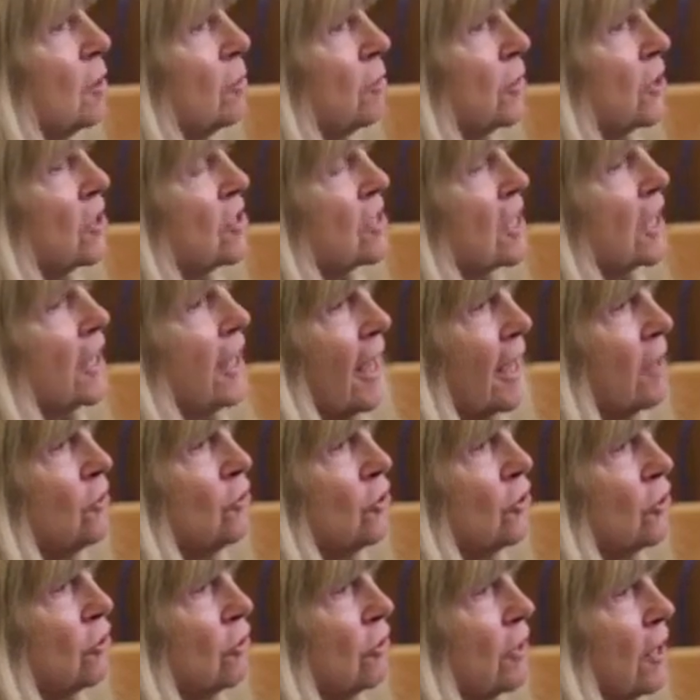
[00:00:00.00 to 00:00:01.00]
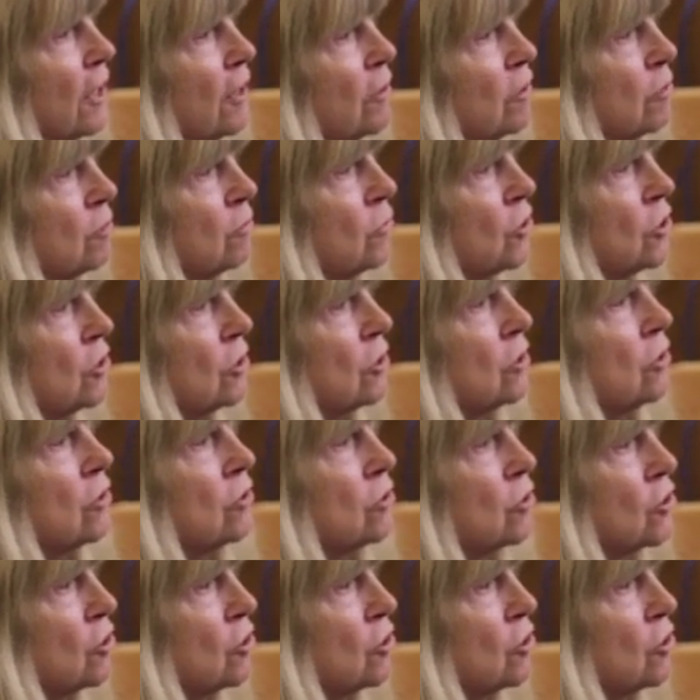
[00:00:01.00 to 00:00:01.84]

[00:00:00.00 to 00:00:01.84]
because again, you could get them to